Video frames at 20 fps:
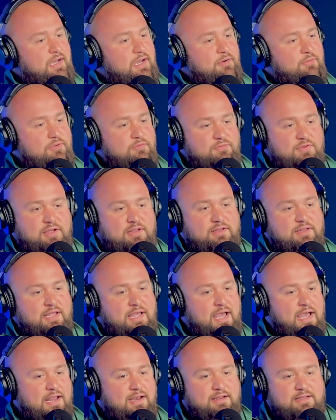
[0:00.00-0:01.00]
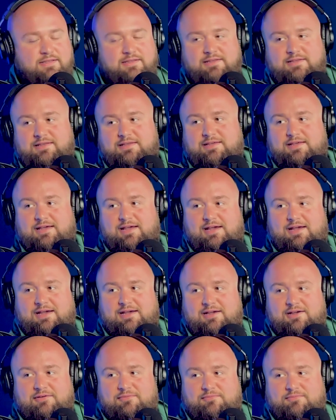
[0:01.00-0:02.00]
We've done that.
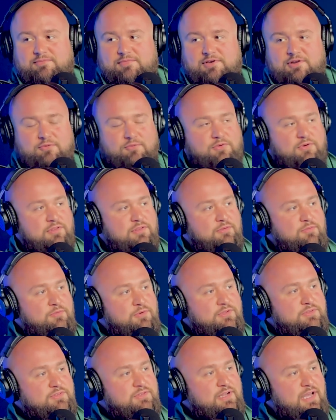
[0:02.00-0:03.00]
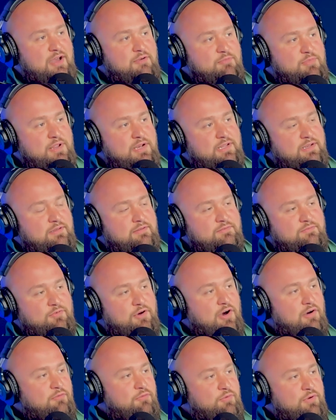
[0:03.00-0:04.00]
One of the ones that I've been
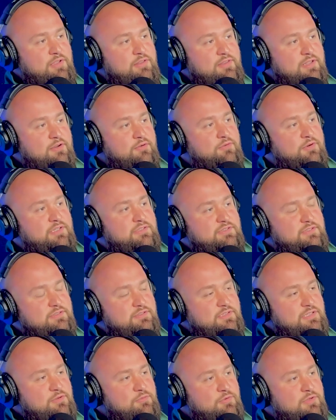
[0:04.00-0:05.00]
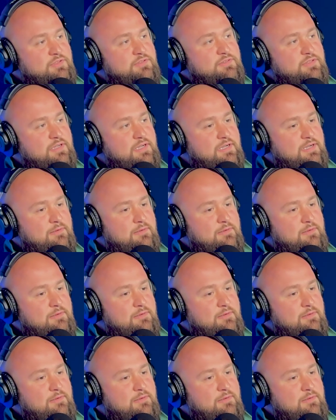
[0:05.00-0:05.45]
involved with here recently was